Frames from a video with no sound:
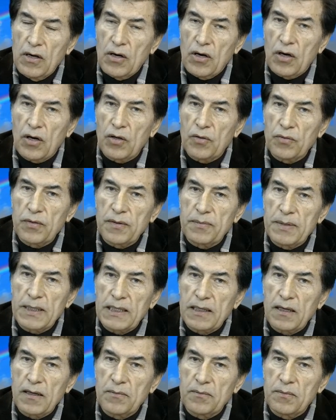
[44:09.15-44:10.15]
or we
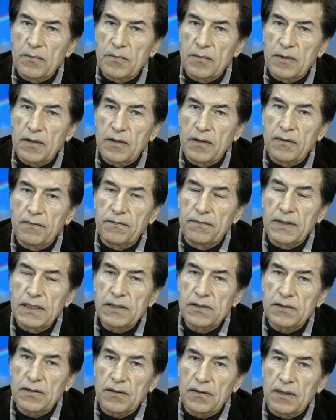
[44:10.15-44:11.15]
become the
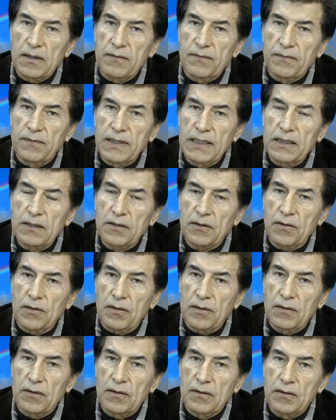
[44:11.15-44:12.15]
vessel and vehicle,
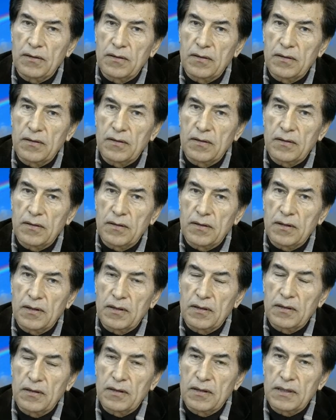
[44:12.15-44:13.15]

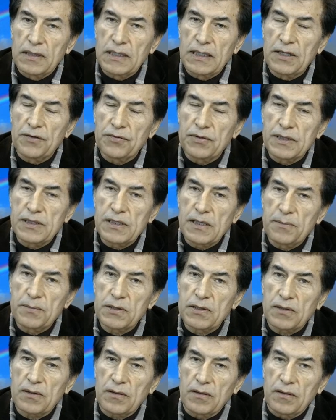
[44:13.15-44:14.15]
the
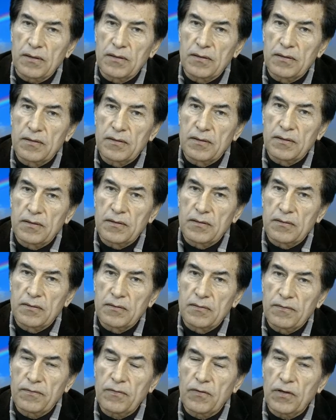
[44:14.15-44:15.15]
receptacle
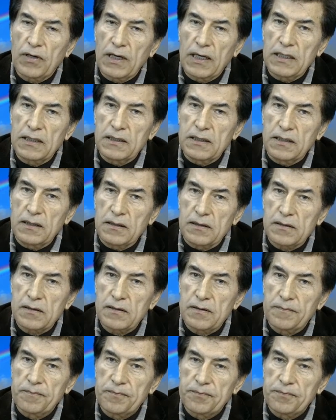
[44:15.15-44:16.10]
for ideas.